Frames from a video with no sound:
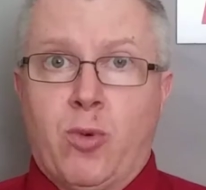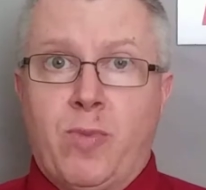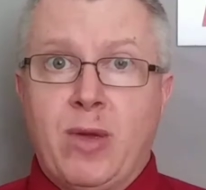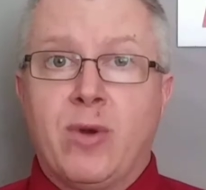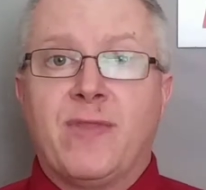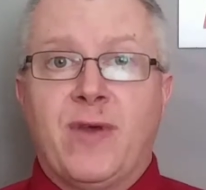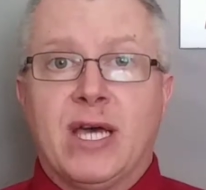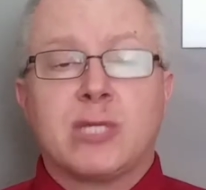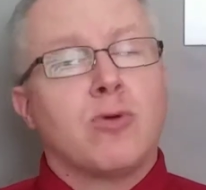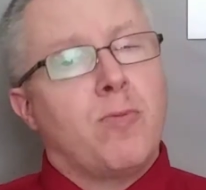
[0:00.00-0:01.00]
be with
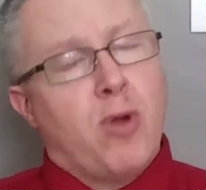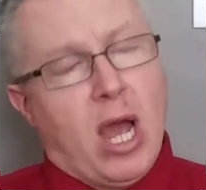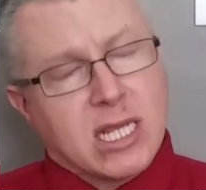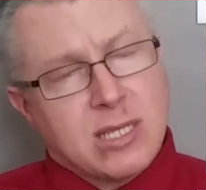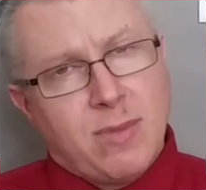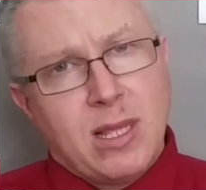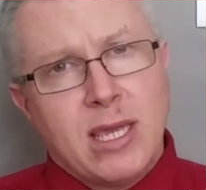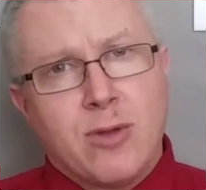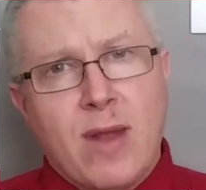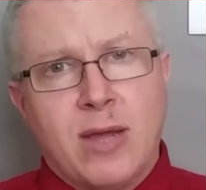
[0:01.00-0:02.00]
us for
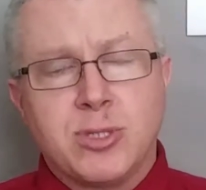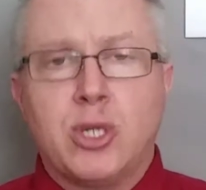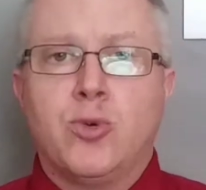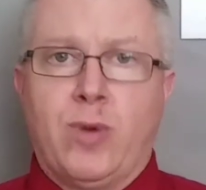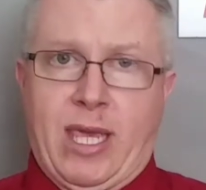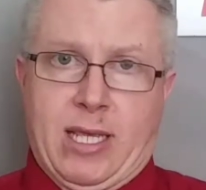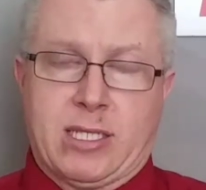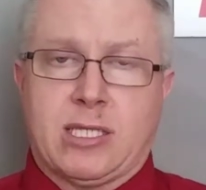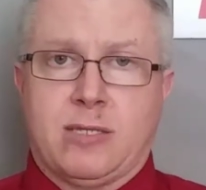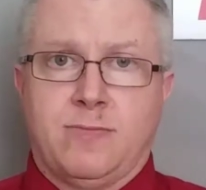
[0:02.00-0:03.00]
approximately around 2
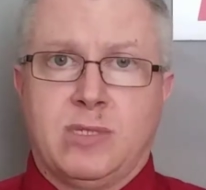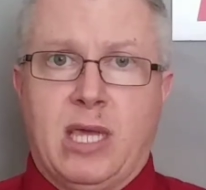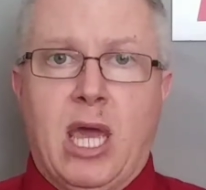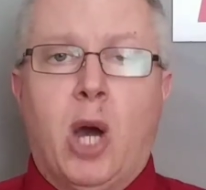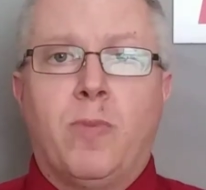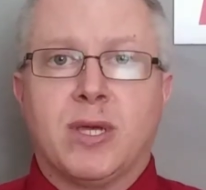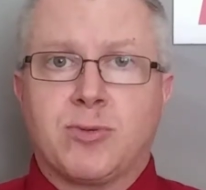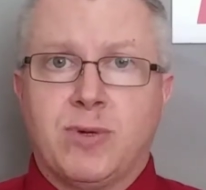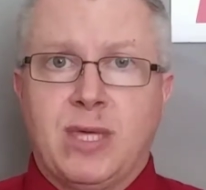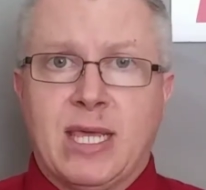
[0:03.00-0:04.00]
weeks to help us
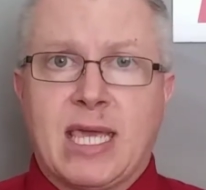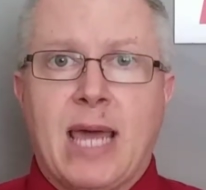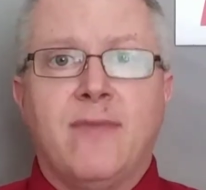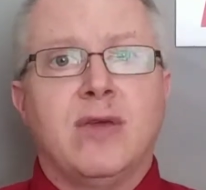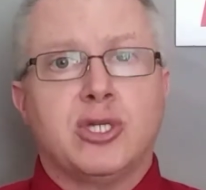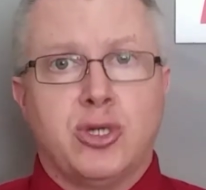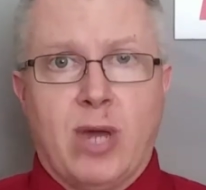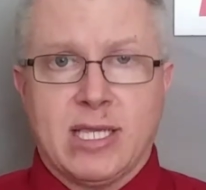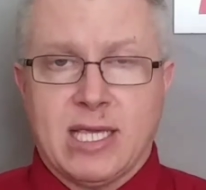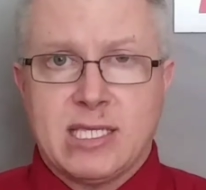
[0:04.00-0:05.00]
with any kind of issue,
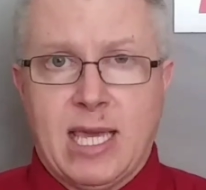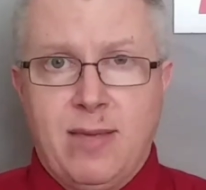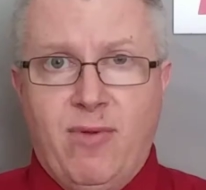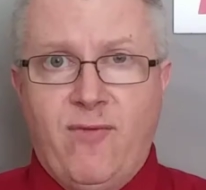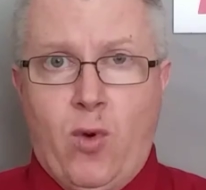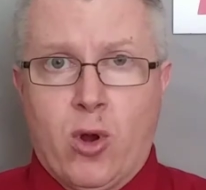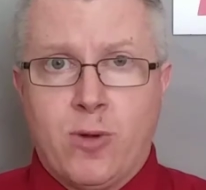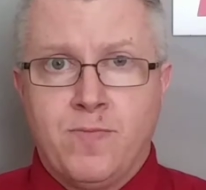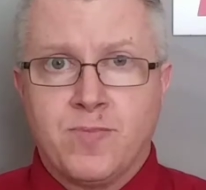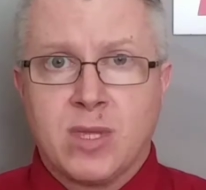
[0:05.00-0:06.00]
as I stated
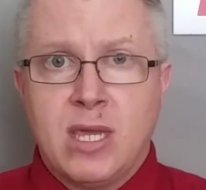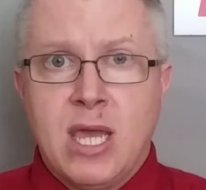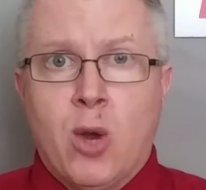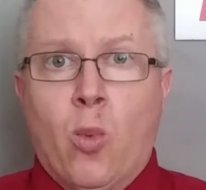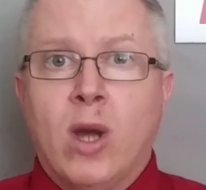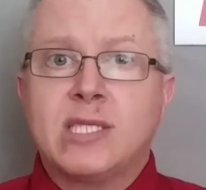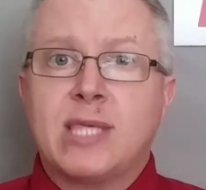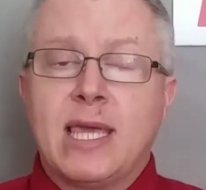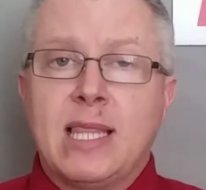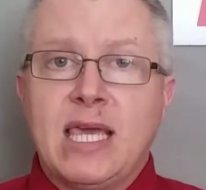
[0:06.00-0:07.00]
before. Once
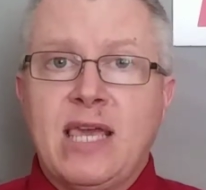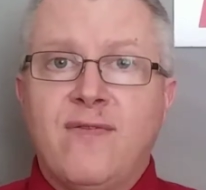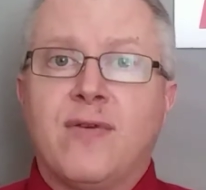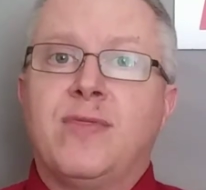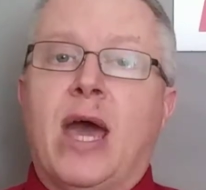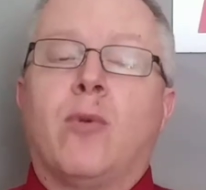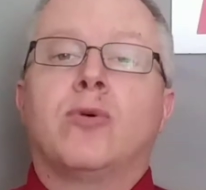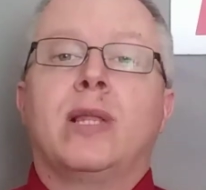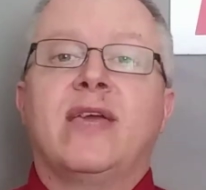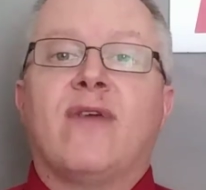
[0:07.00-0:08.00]
they leave, that
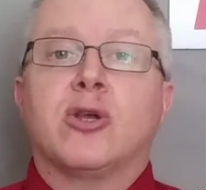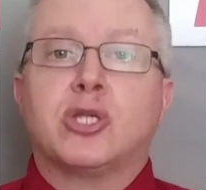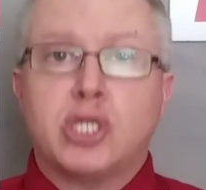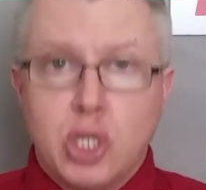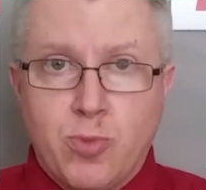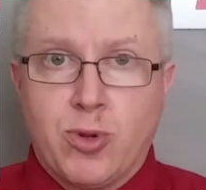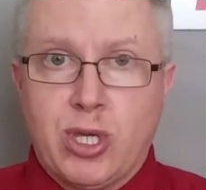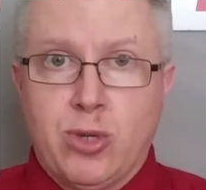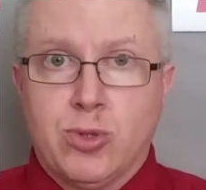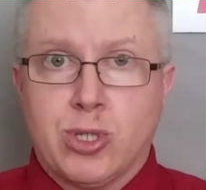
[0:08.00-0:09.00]
will leave our super
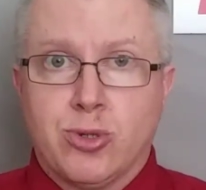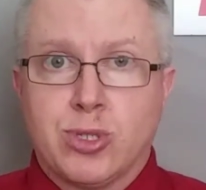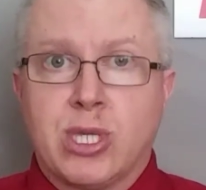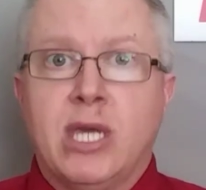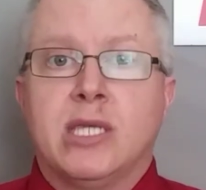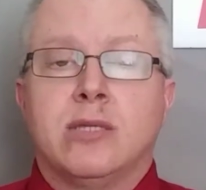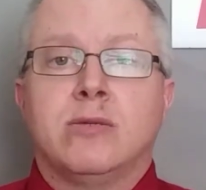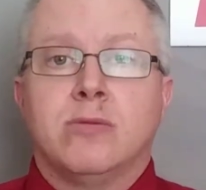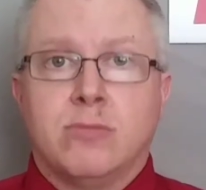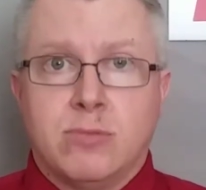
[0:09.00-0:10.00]
users
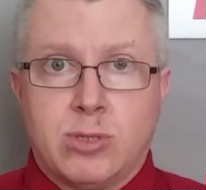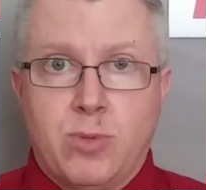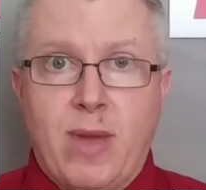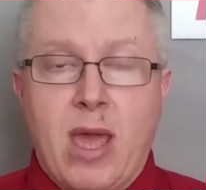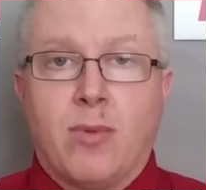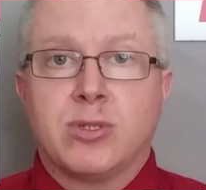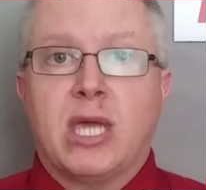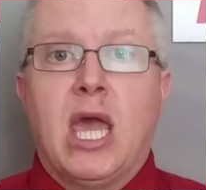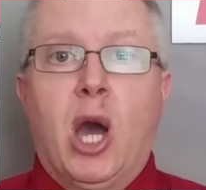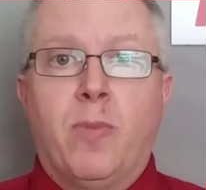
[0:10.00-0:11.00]
to be able to
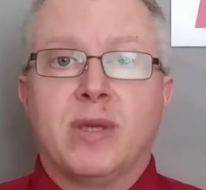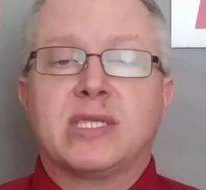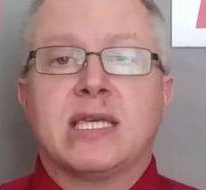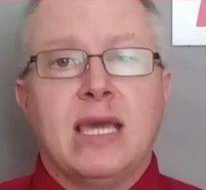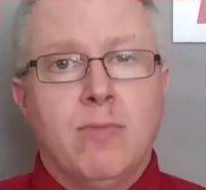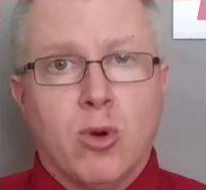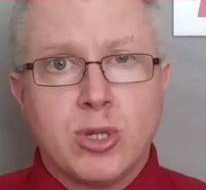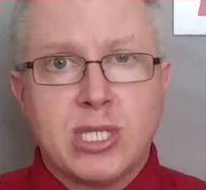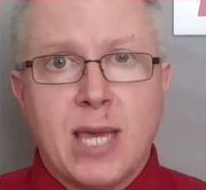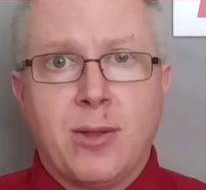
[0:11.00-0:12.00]
help us to get more
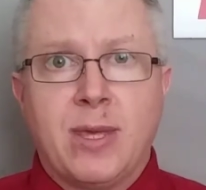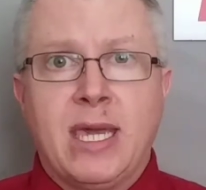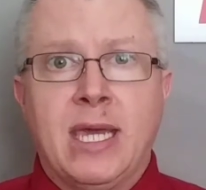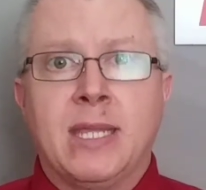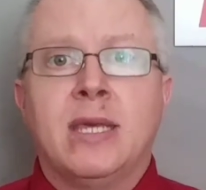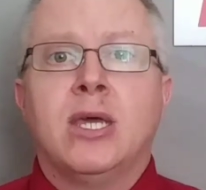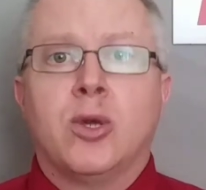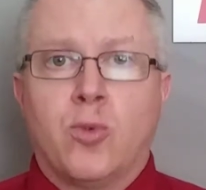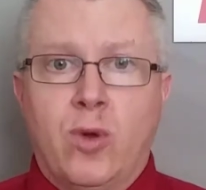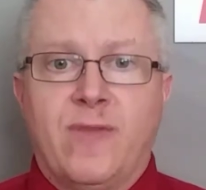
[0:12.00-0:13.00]
settled in
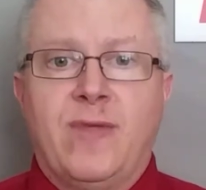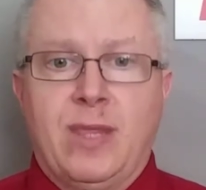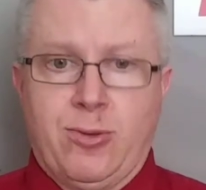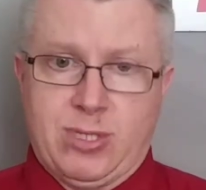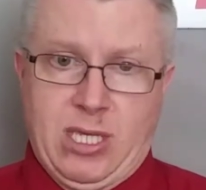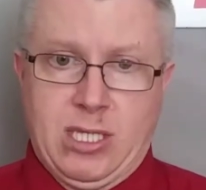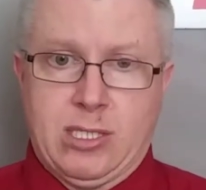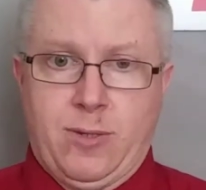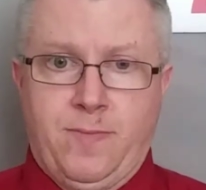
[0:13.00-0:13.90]
with the new system.